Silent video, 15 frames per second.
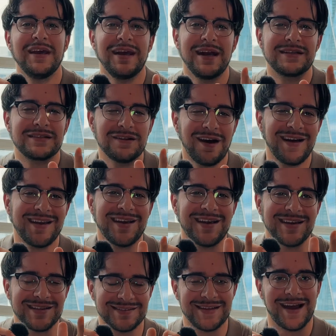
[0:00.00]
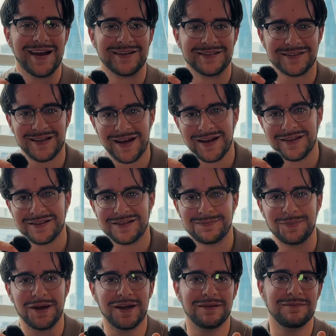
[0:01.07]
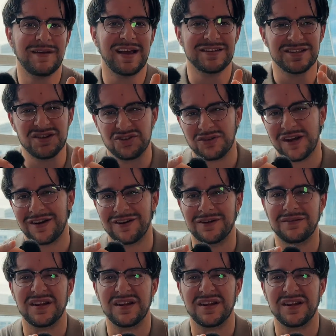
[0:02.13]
It's not an exact science, but as a new trader,